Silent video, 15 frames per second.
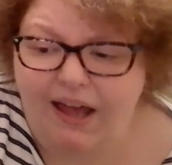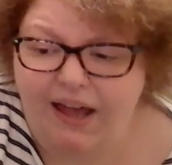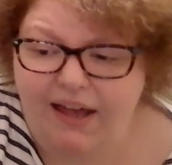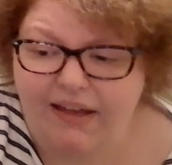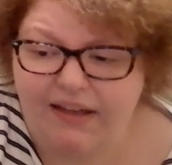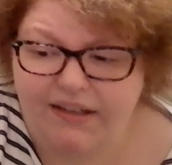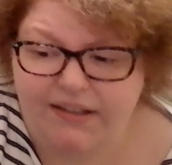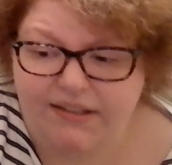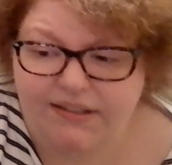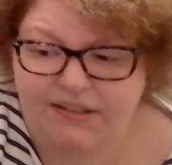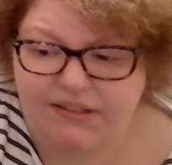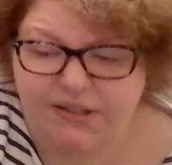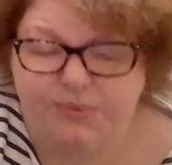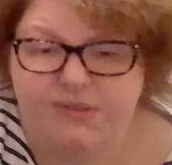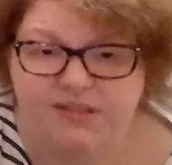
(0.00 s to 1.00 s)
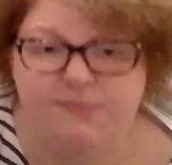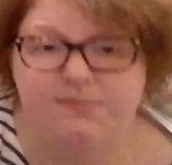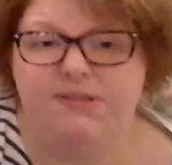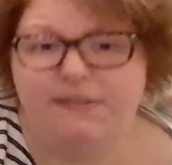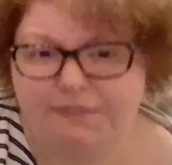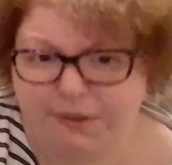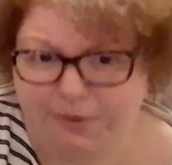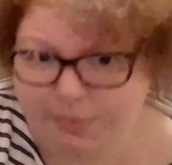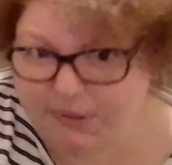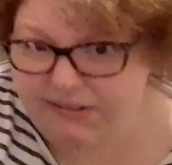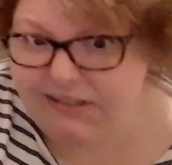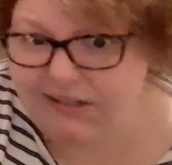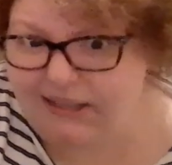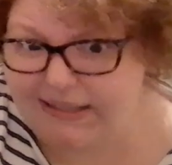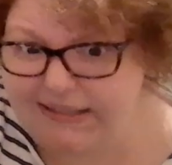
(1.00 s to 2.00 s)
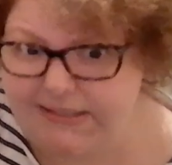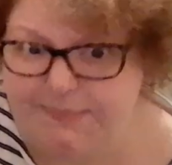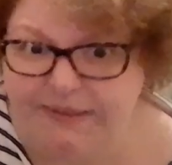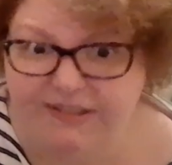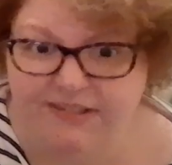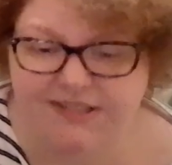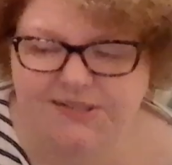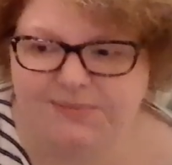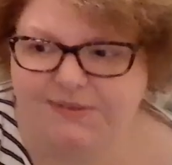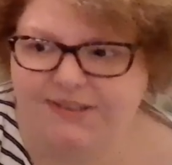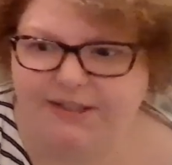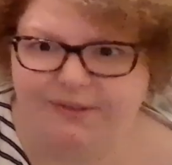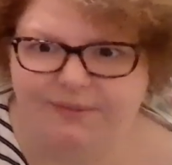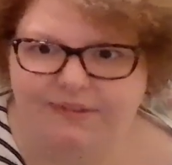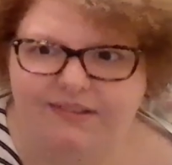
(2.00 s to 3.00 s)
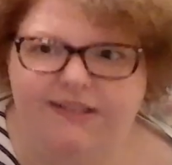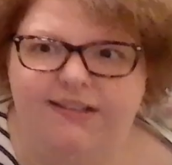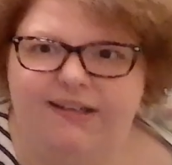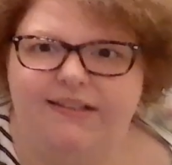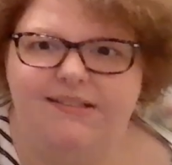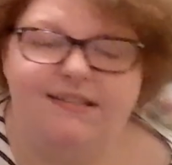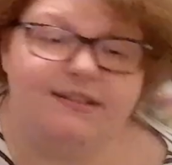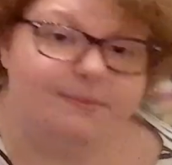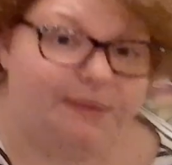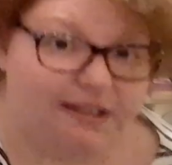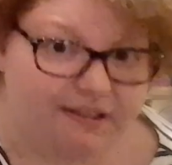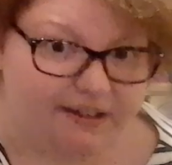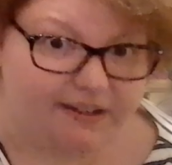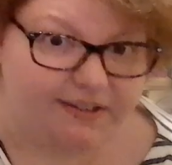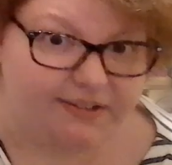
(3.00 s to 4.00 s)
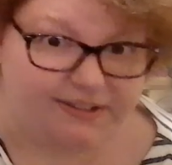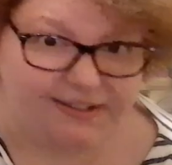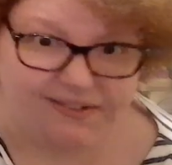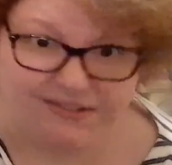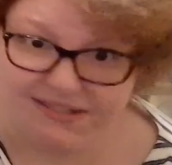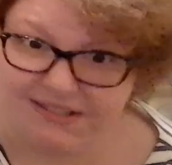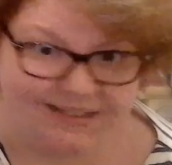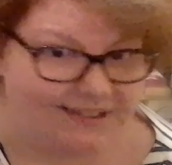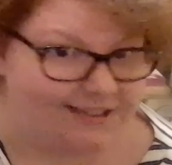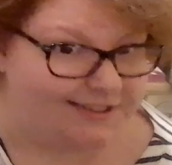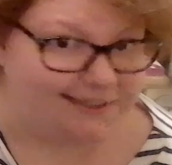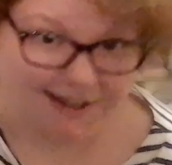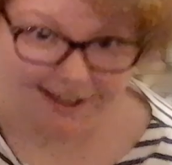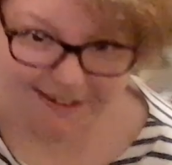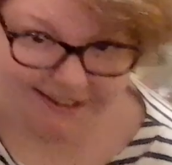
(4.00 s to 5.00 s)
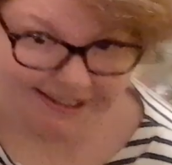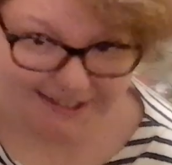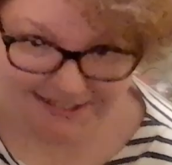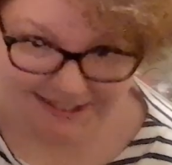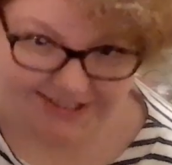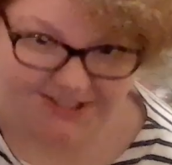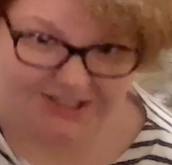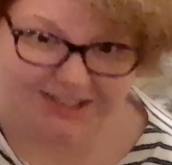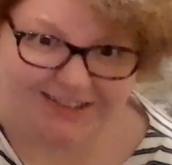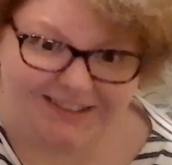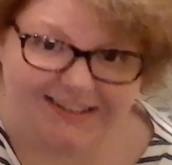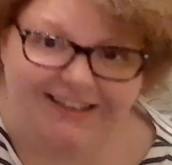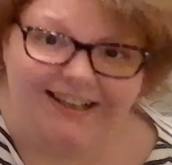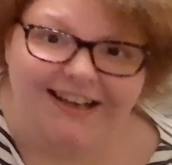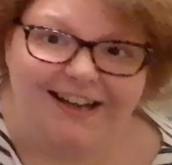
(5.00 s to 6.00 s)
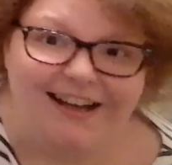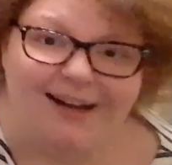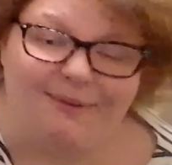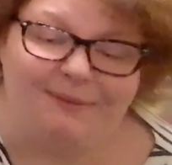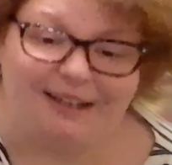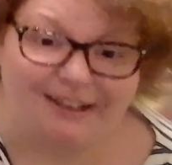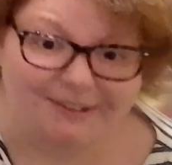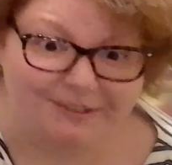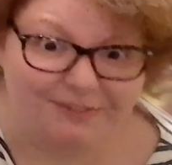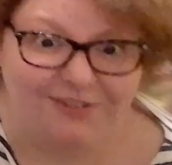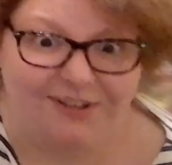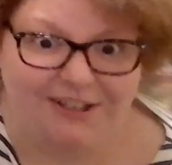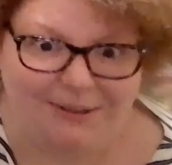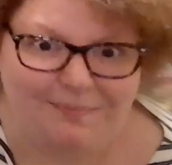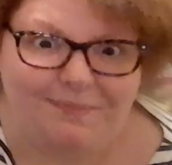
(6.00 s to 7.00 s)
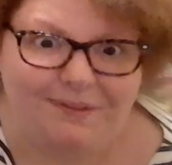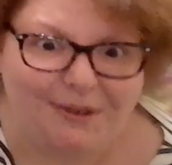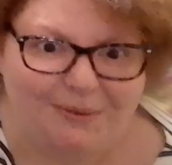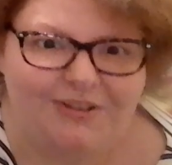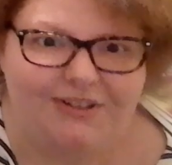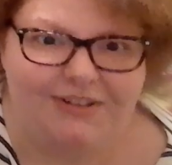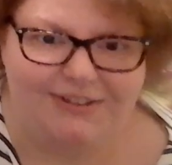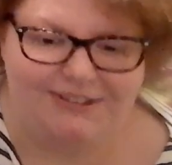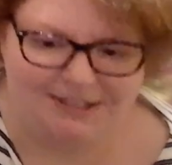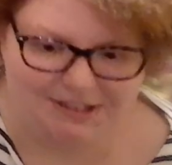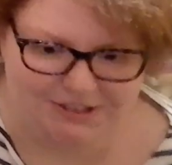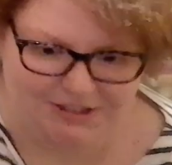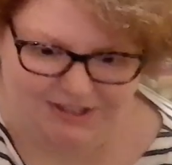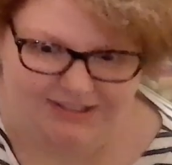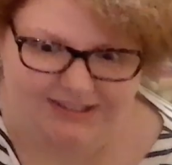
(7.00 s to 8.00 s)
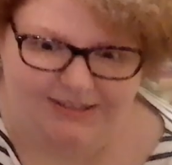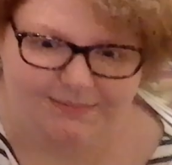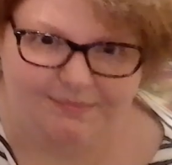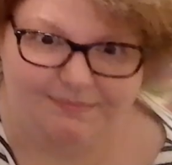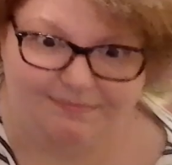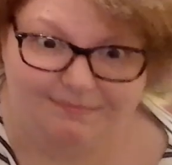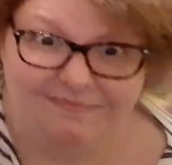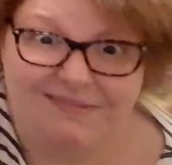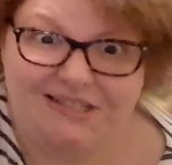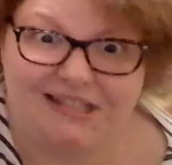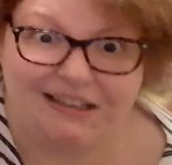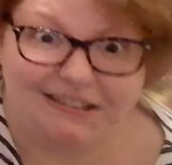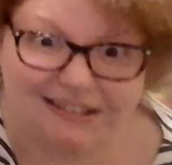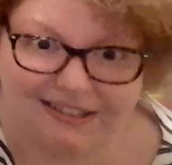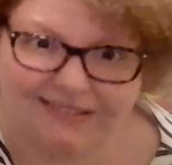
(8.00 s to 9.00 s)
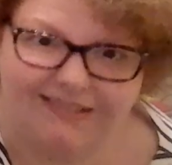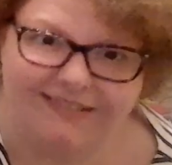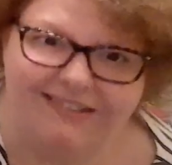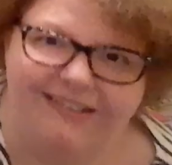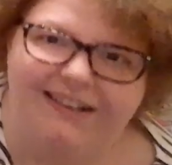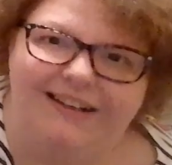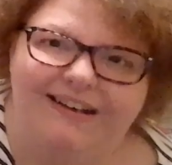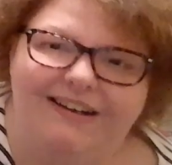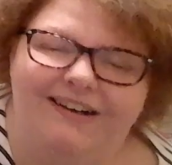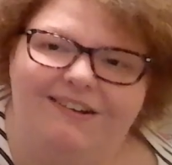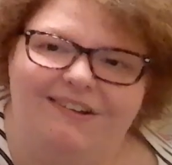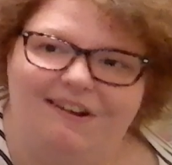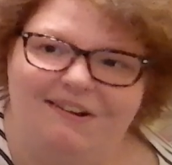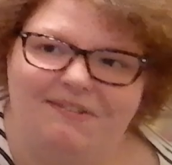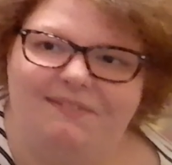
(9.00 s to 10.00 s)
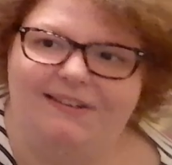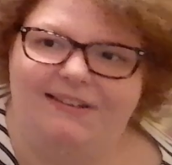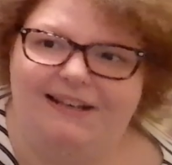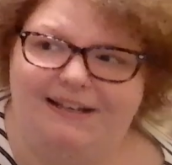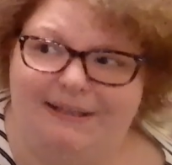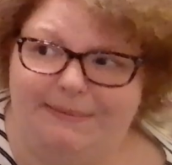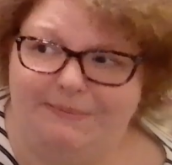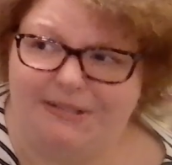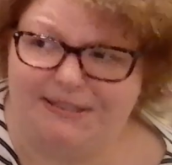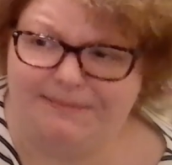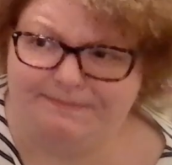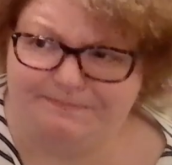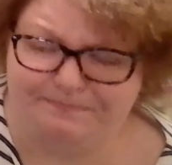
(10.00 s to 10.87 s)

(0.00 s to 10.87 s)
And there was some stuff I really liked about this one. I really liked the main character. Elsie did not like teaching. I'm kind of right up there with her. Teaching can suck a lot of the times.